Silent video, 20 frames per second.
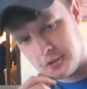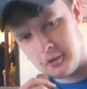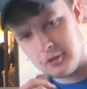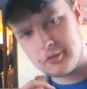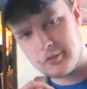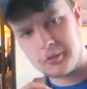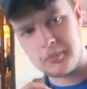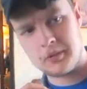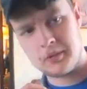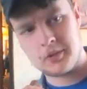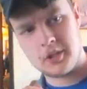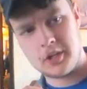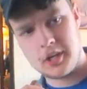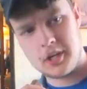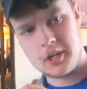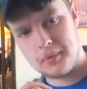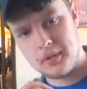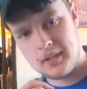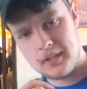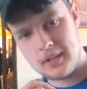I'm going to try to put
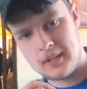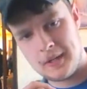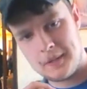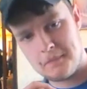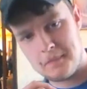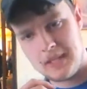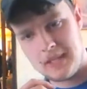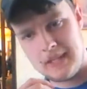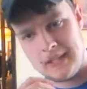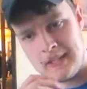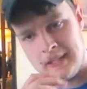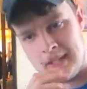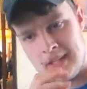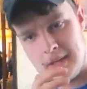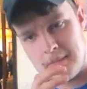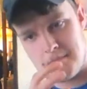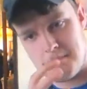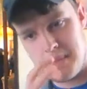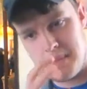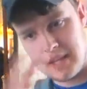it up in a
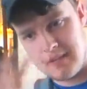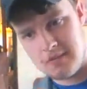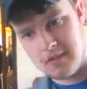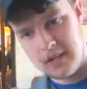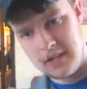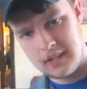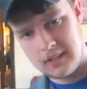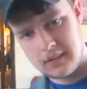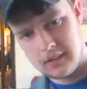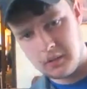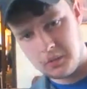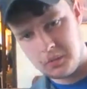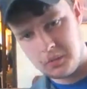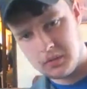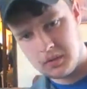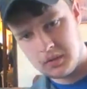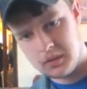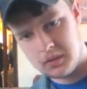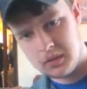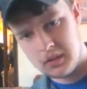big video
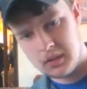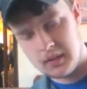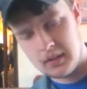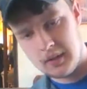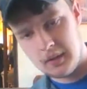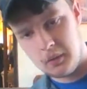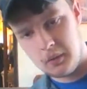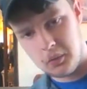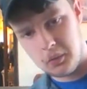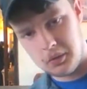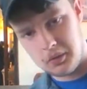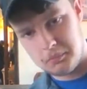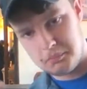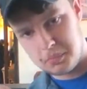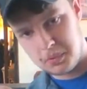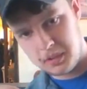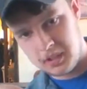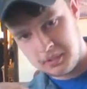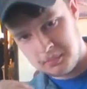or put it